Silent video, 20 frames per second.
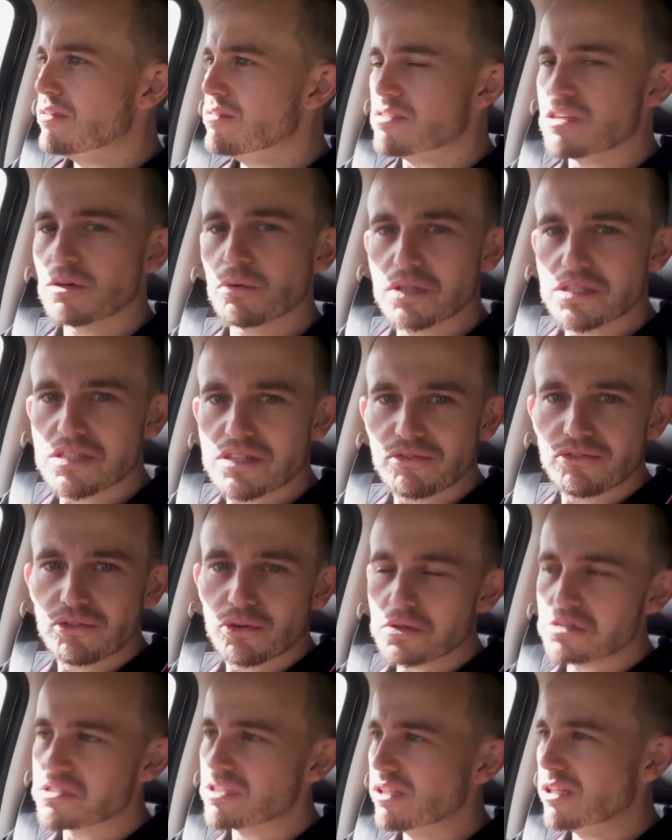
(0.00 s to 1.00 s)
So what's the
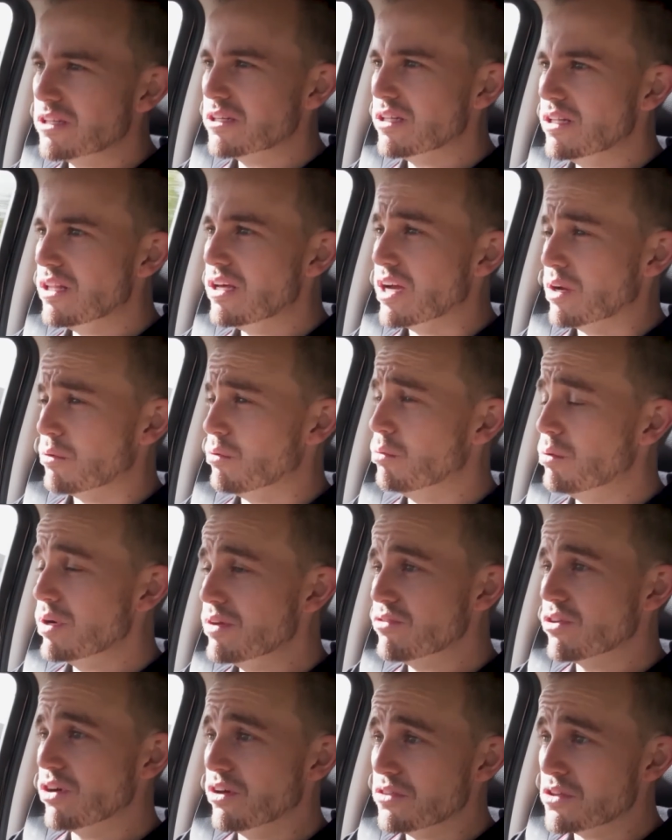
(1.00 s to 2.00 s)
4-cylinder like? Well,
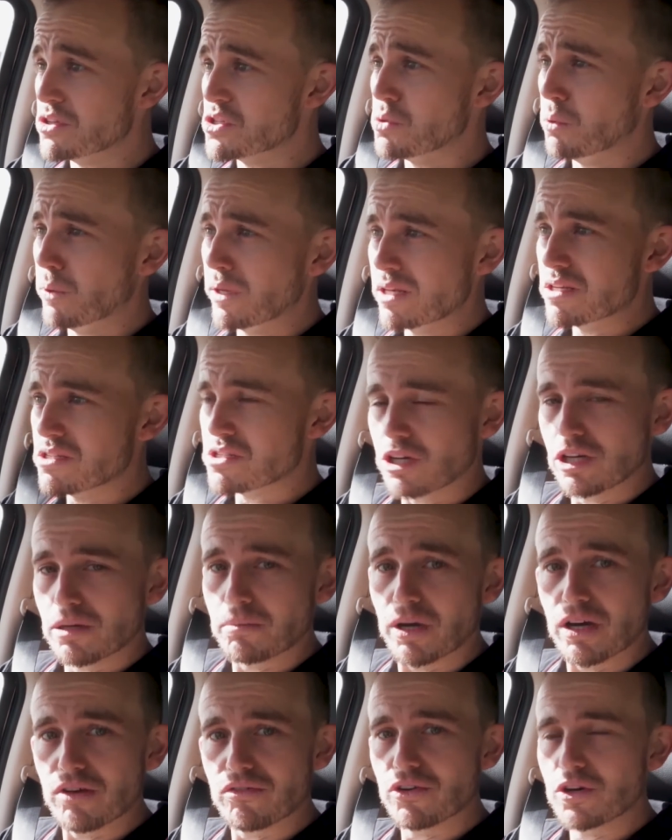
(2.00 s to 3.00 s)
we've got the
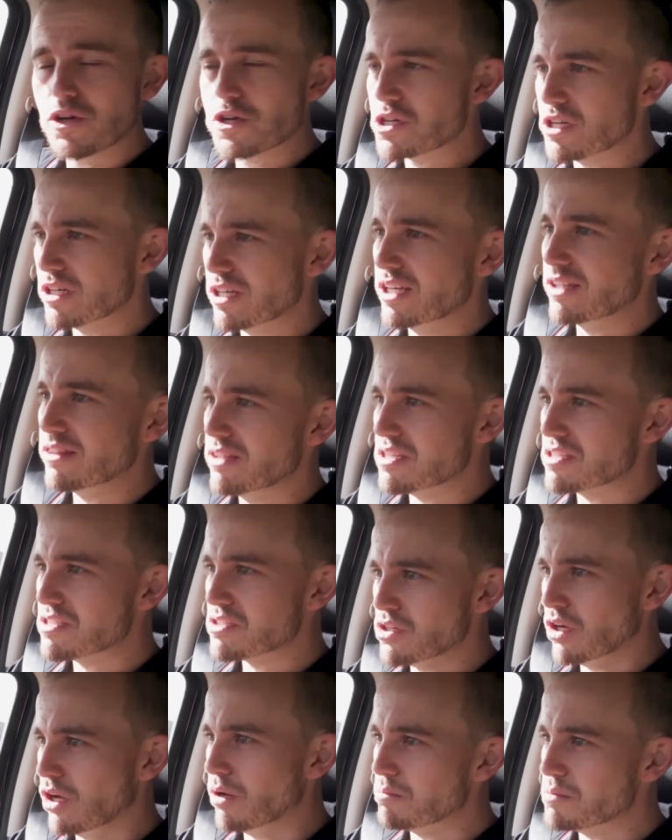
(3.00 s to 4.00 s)
twin-turbo version in this
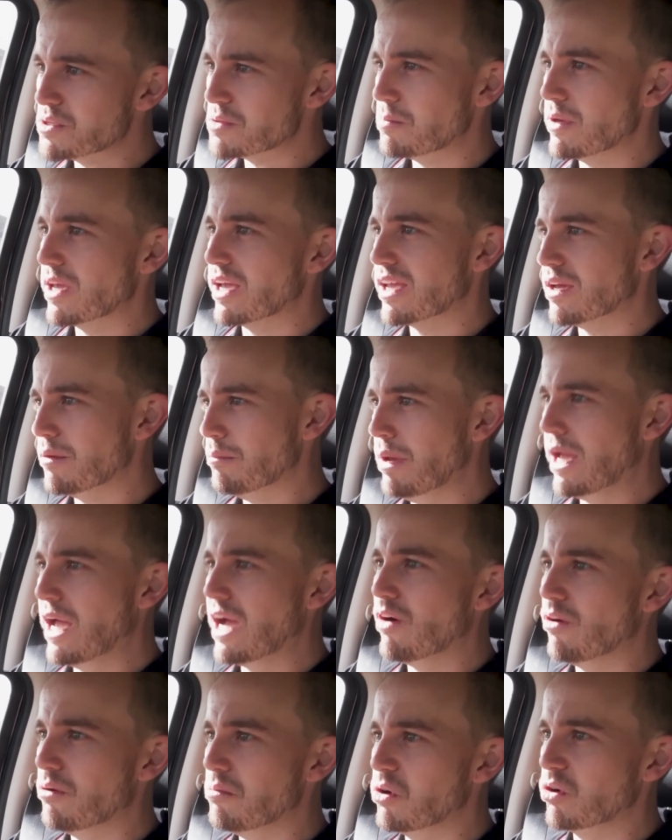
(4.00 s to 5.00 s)
top-spec
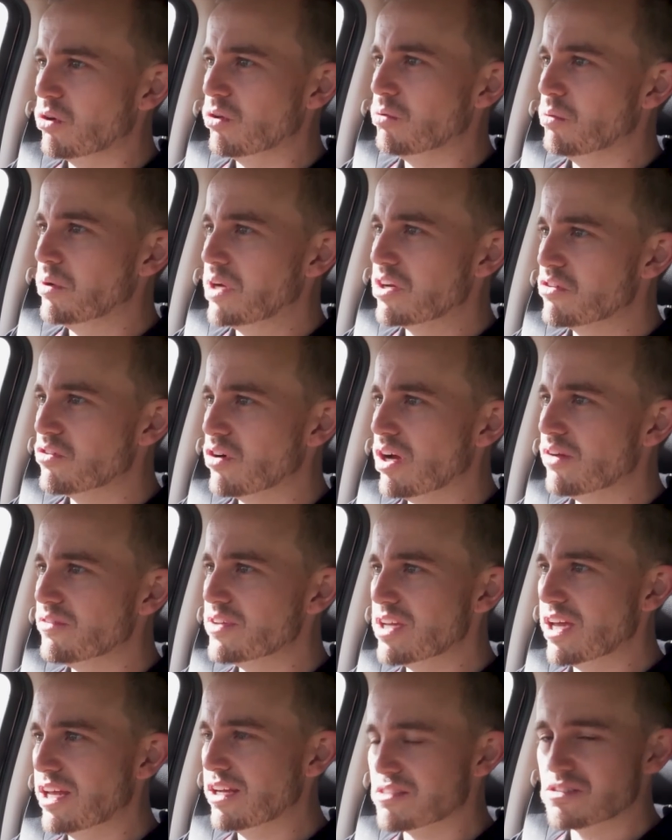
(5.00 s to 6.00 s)
Power model we're
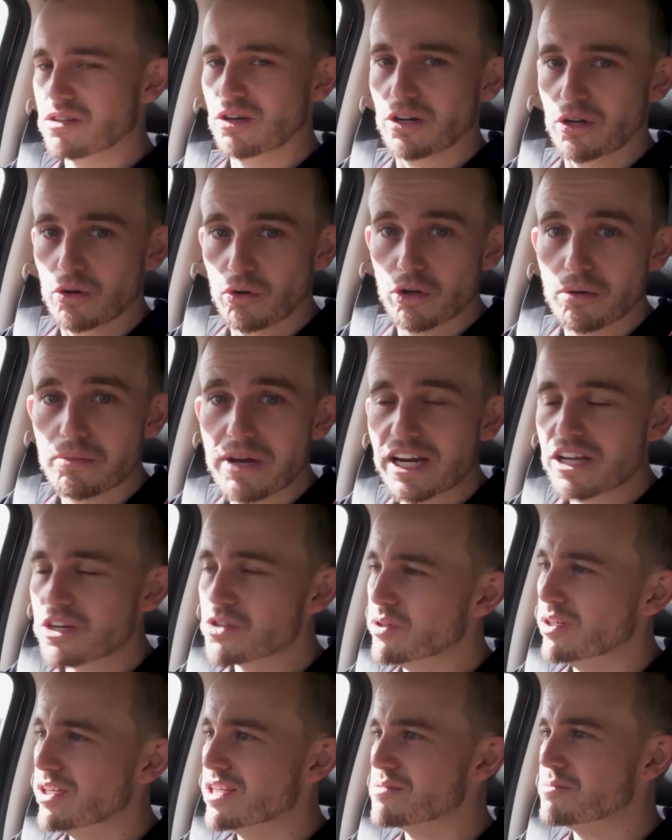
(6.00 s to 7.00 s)
driving, and it's got an automatic
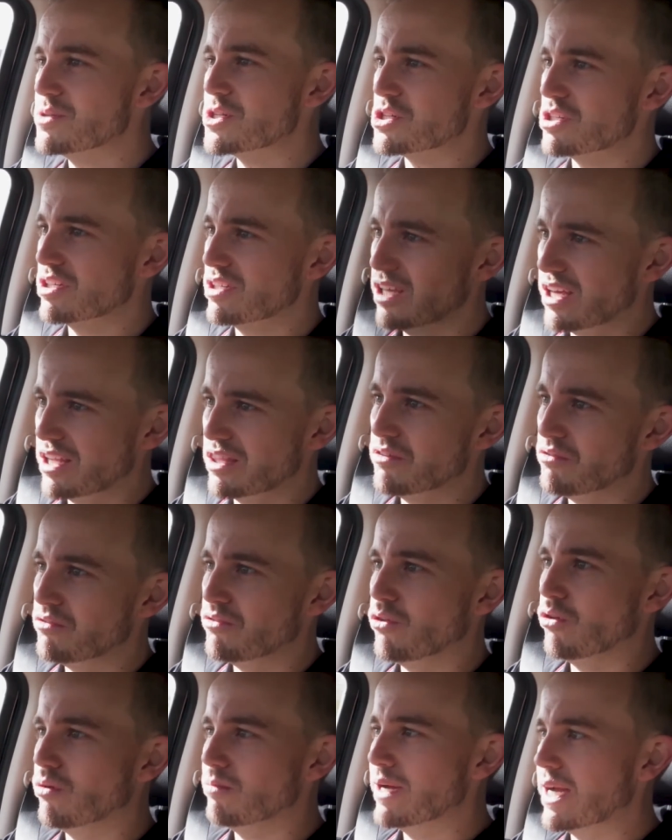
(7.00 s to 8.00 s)
transmission and the
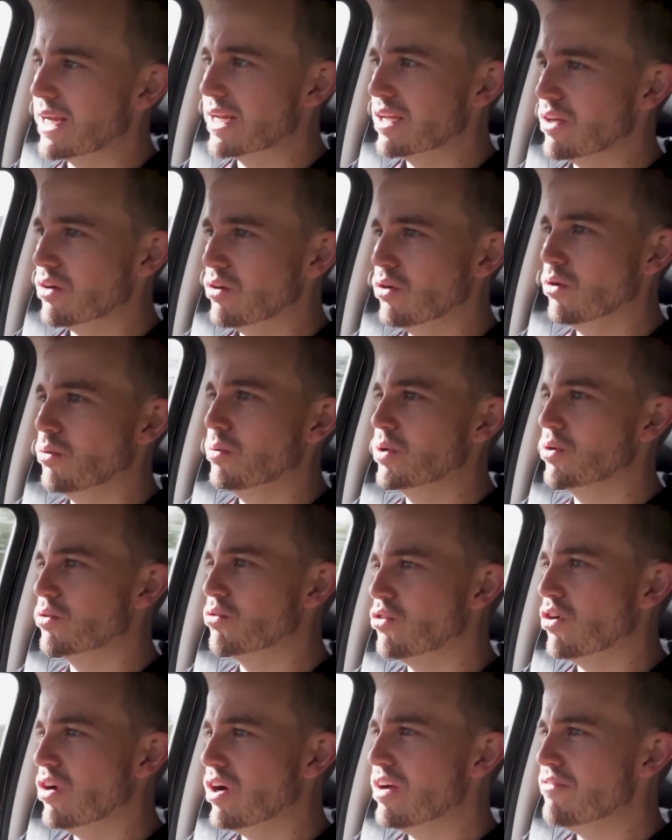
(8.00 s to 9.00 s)
4MATIC all-wheel
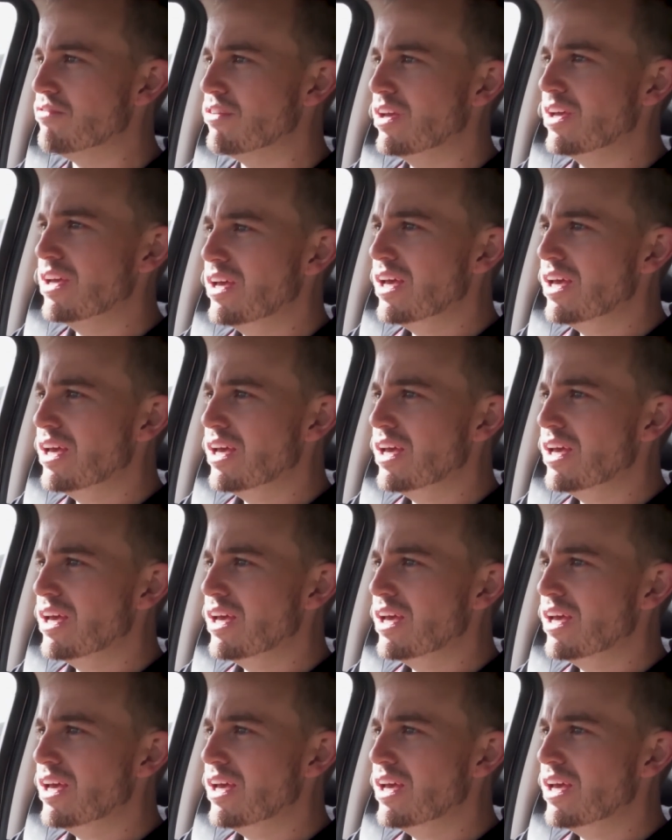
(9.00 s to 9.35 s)
drive.